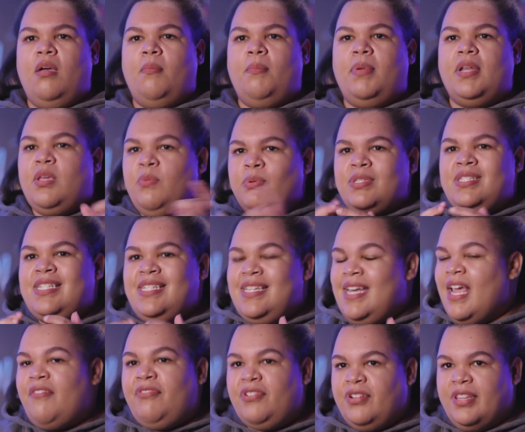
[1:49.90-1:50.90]
but he was
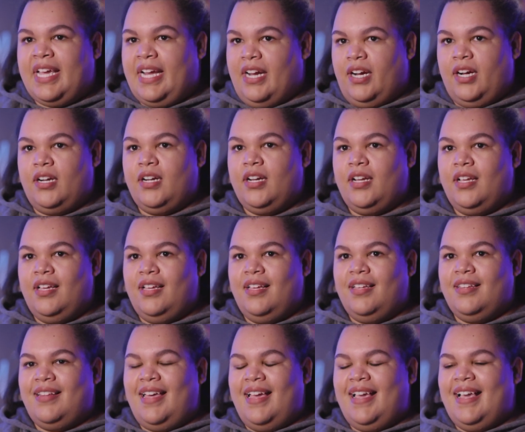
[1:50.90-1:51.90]
never there.
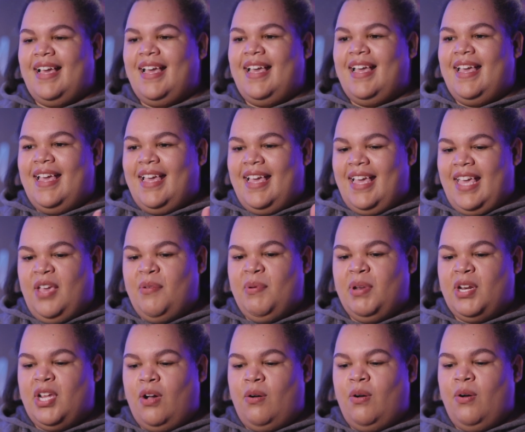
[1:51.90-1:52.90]
Like, he
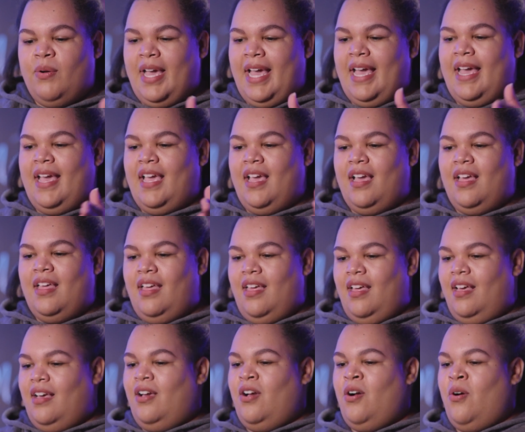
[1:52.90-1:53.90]
would go, okay,
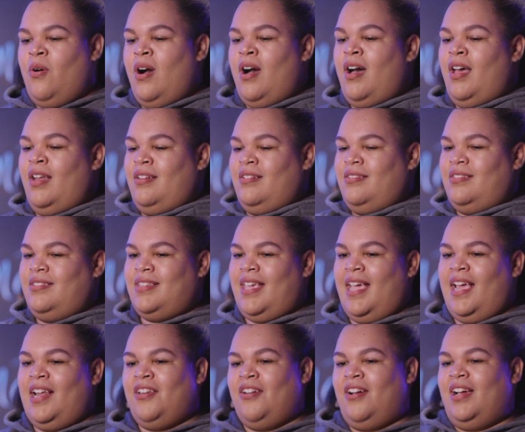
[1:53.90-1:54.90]
go on,
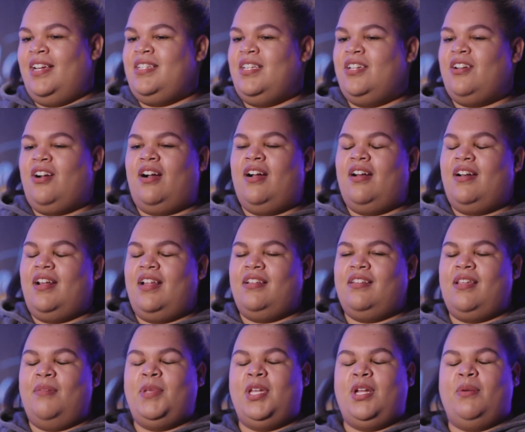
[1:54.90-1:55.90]
scan your ID card and
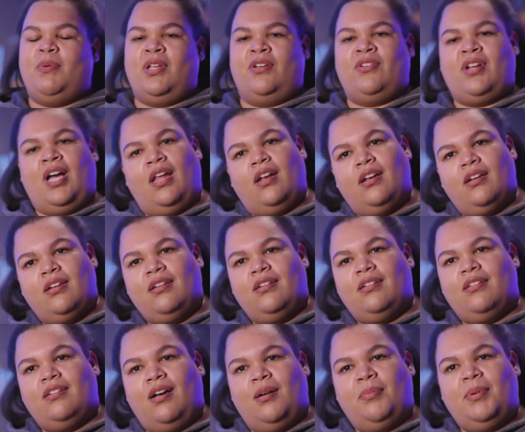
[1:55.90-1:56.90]
let me know when you're
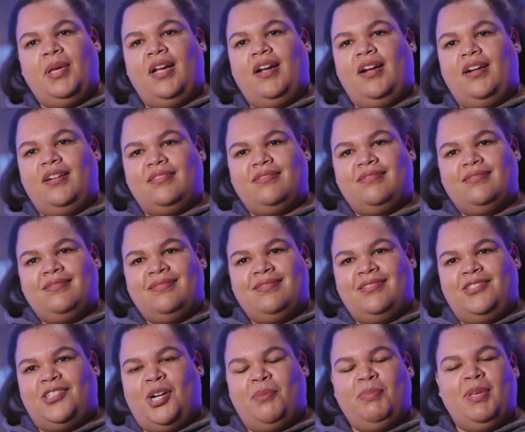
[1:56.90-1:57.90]
done. I'll be here,
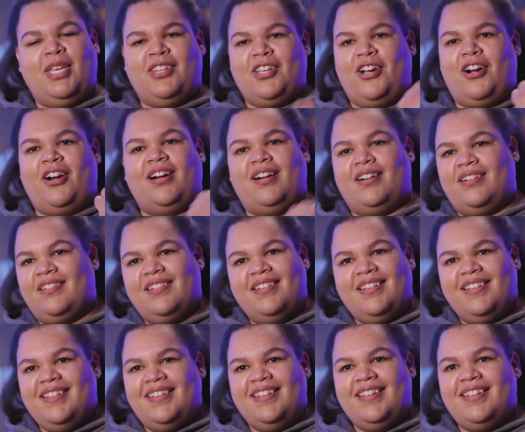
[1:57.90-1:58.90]
or I'll be in the car.
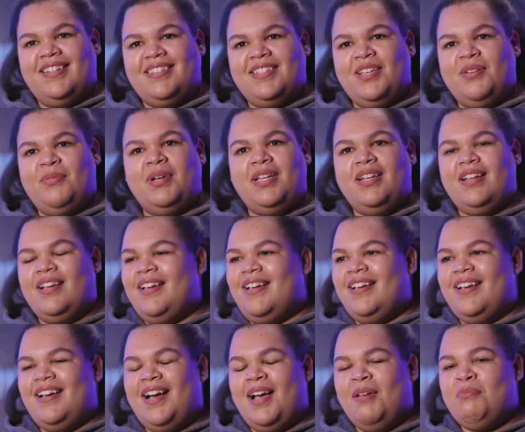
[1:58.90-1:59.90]
It's like, what?
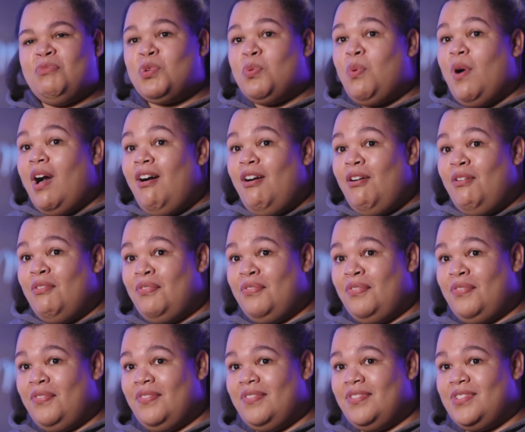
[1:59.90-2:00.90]
I'm
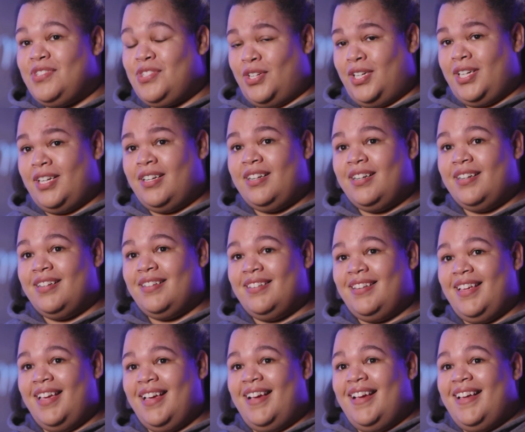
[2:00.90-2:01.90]
12, sir.
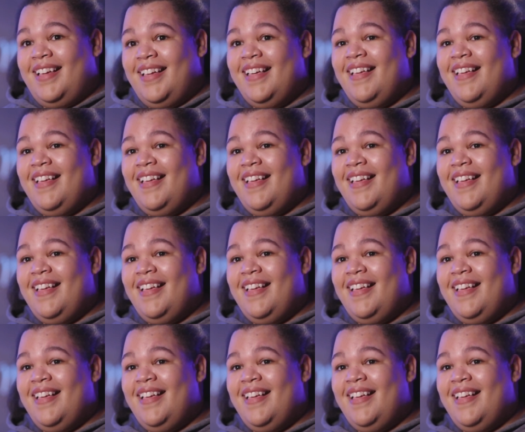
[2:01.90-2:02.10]
Like,